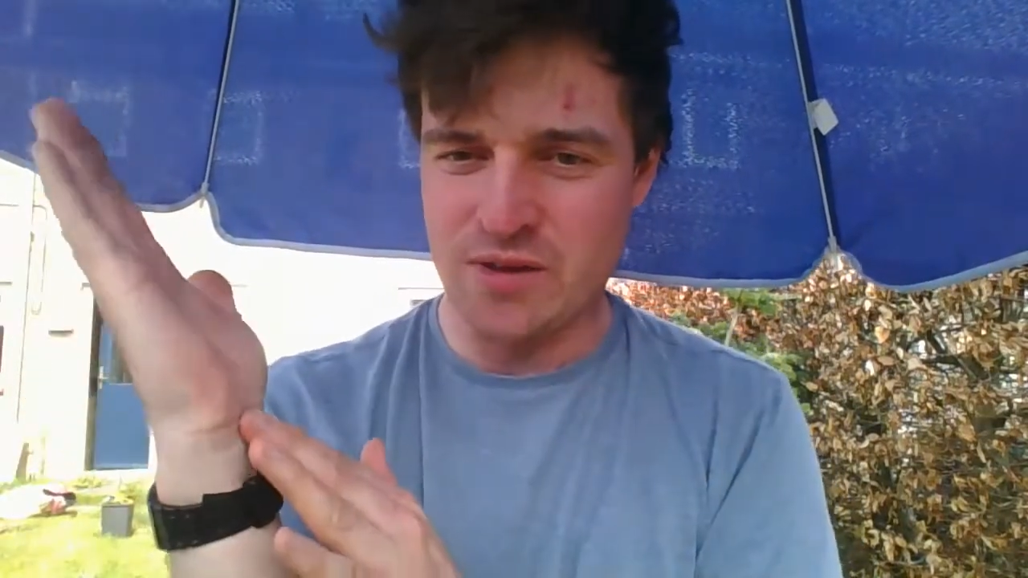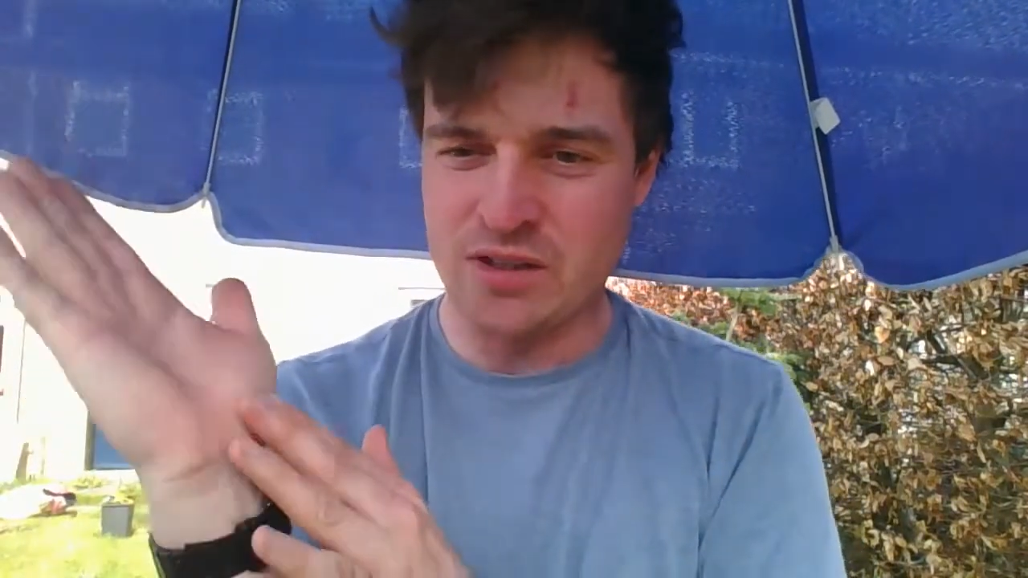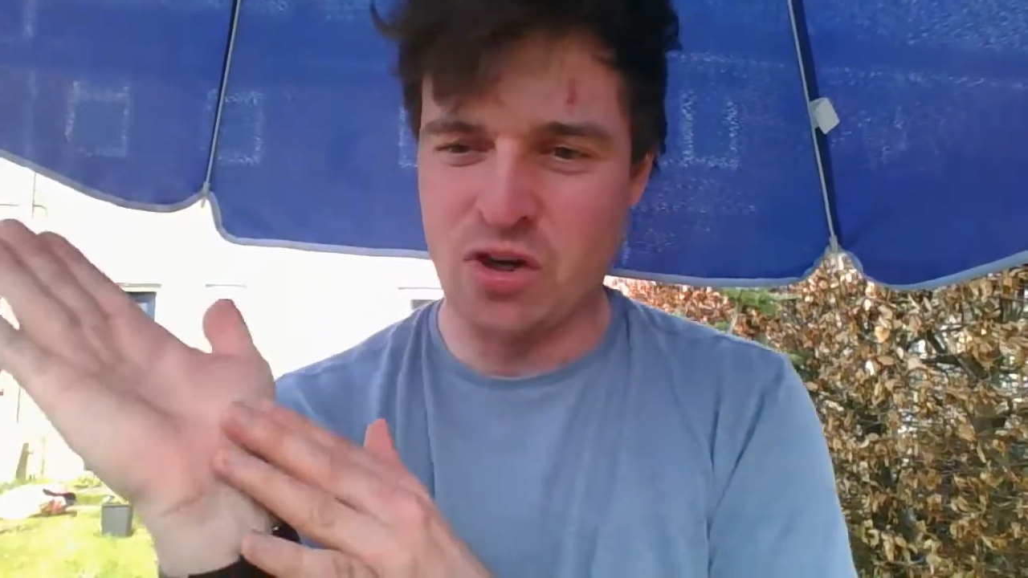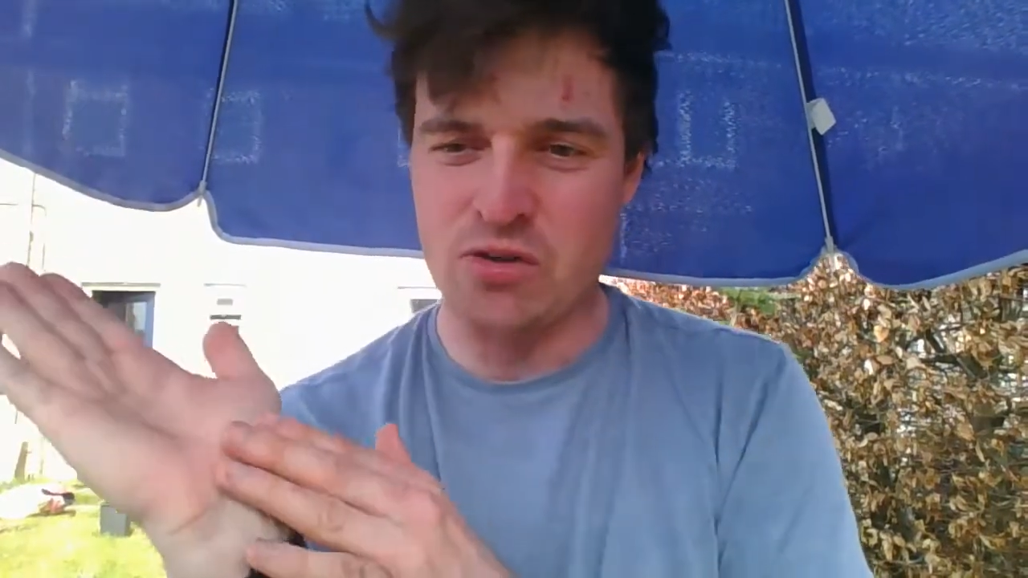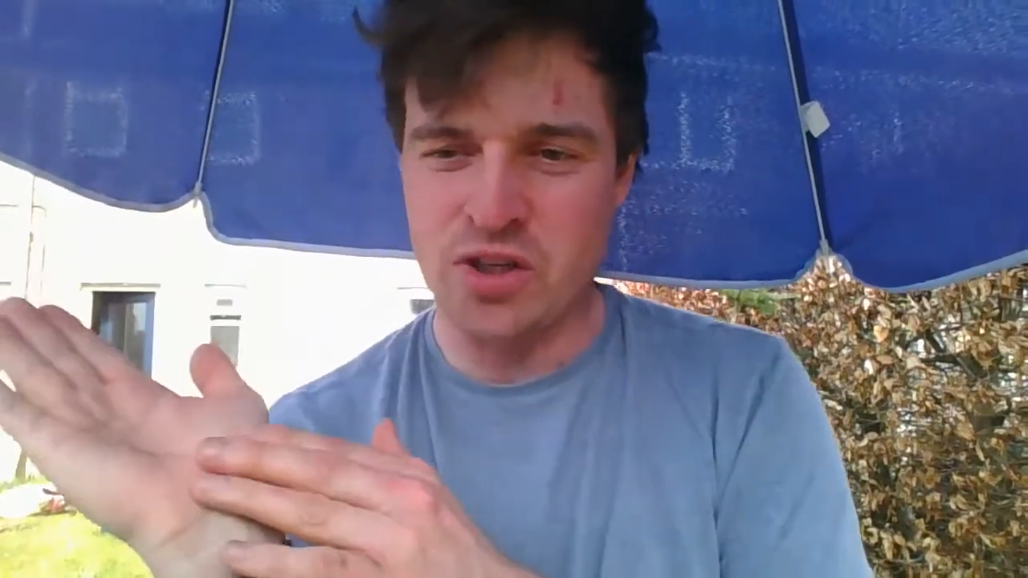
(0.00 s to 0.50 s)

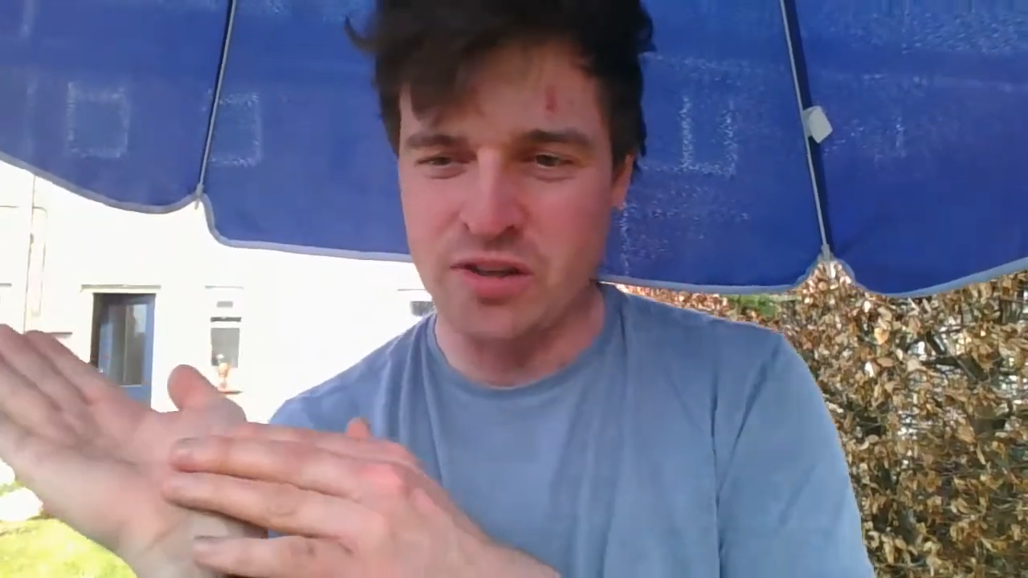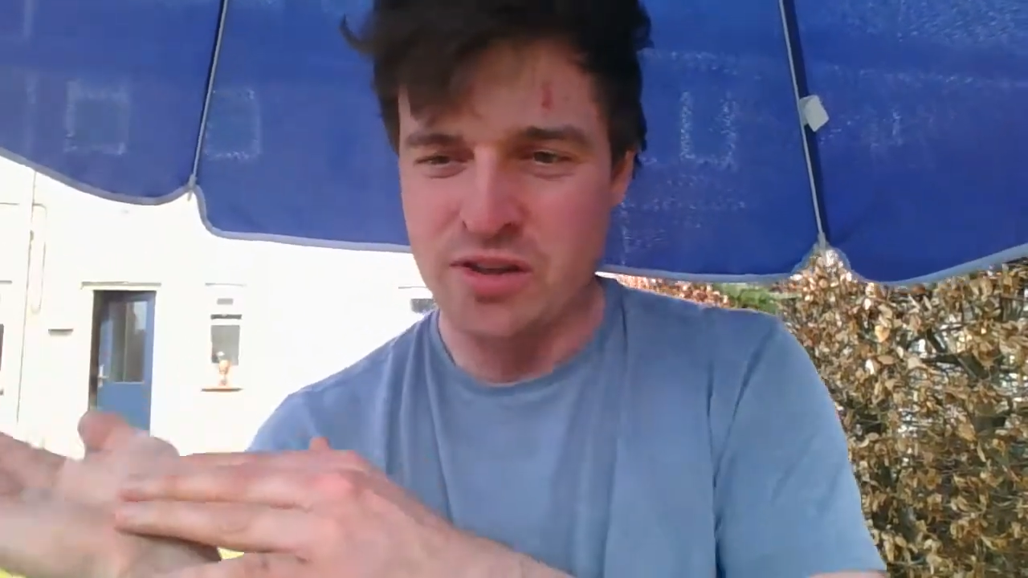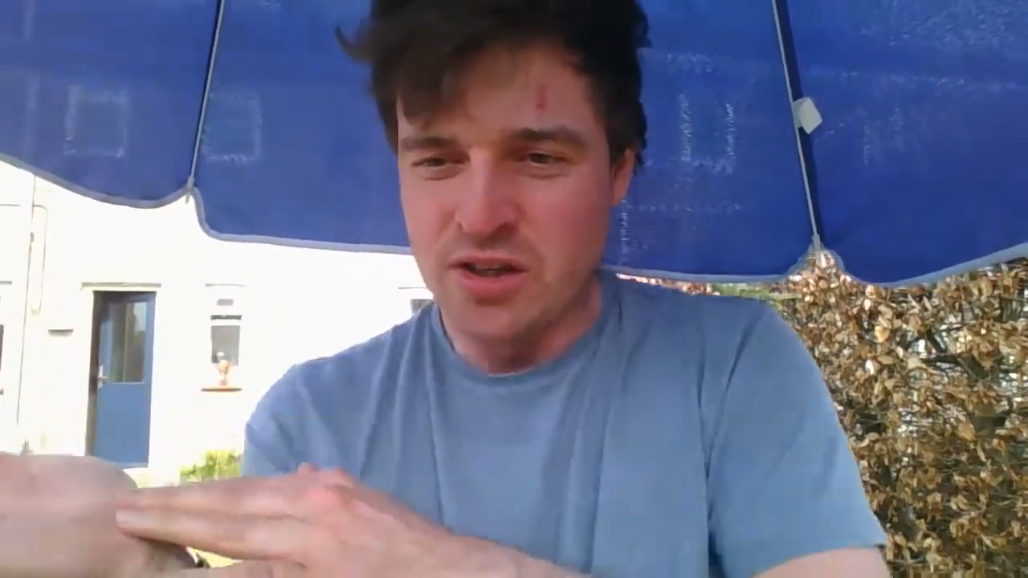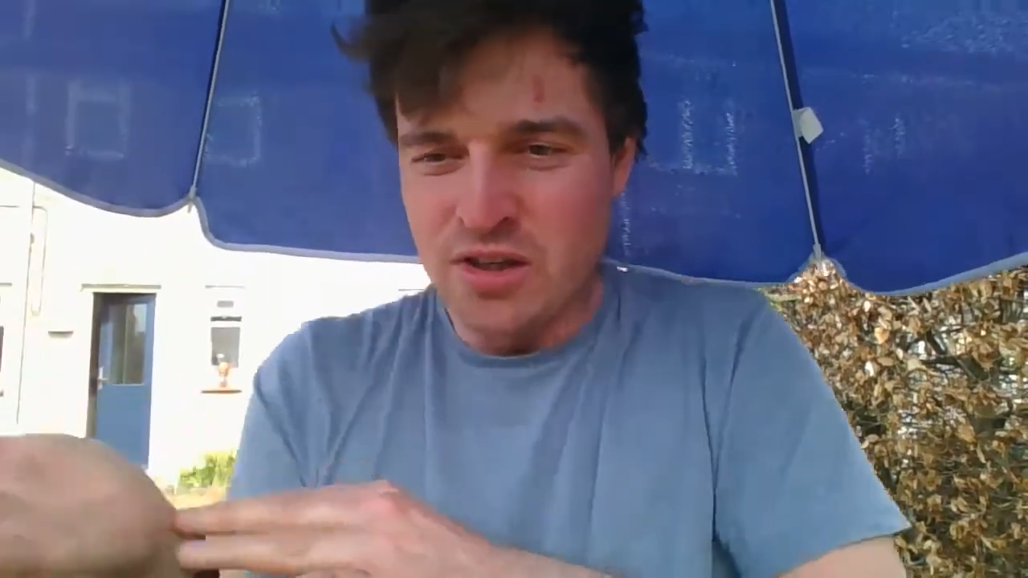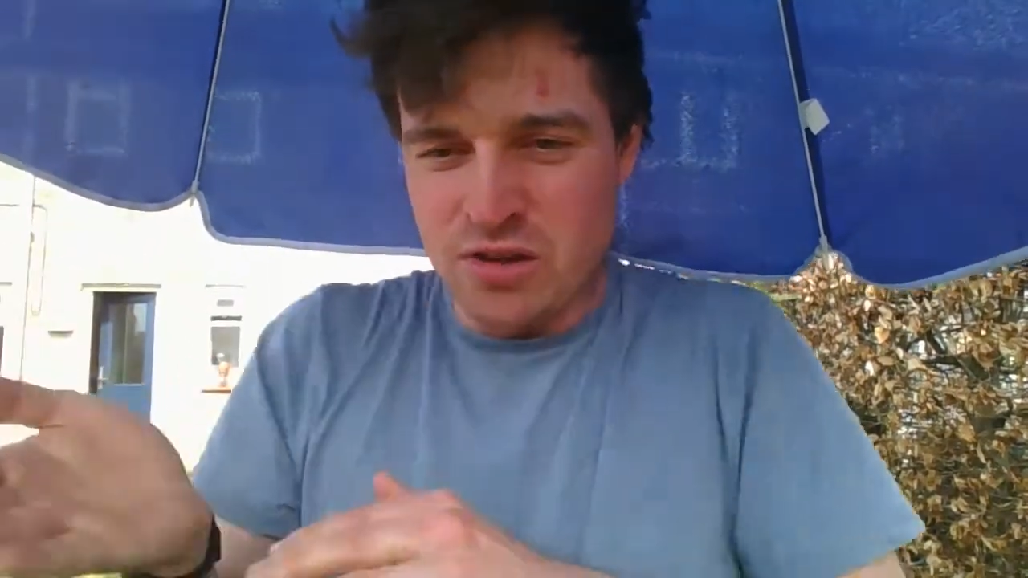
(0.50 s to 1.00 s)
It goes
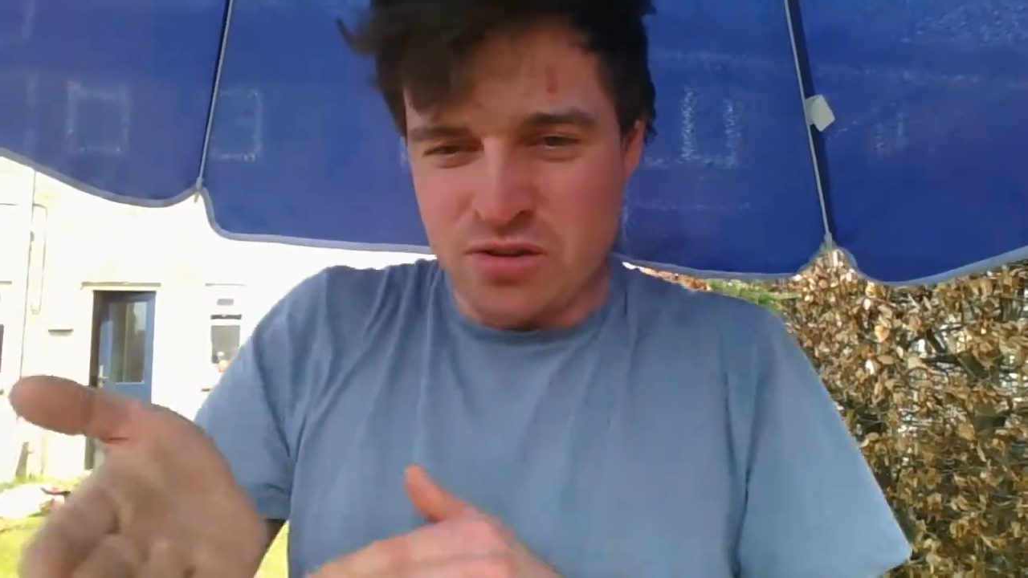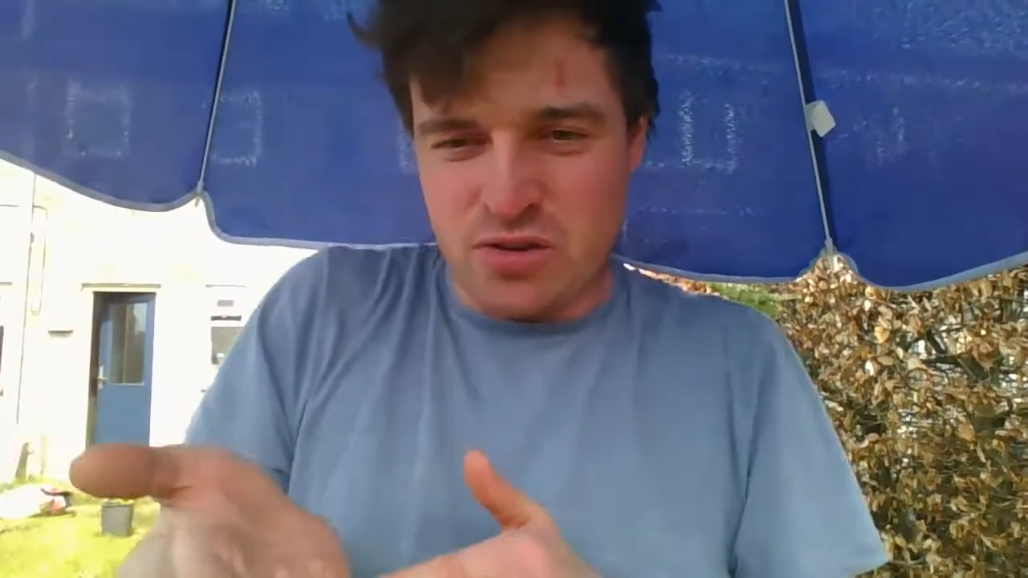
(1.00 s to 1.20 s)
so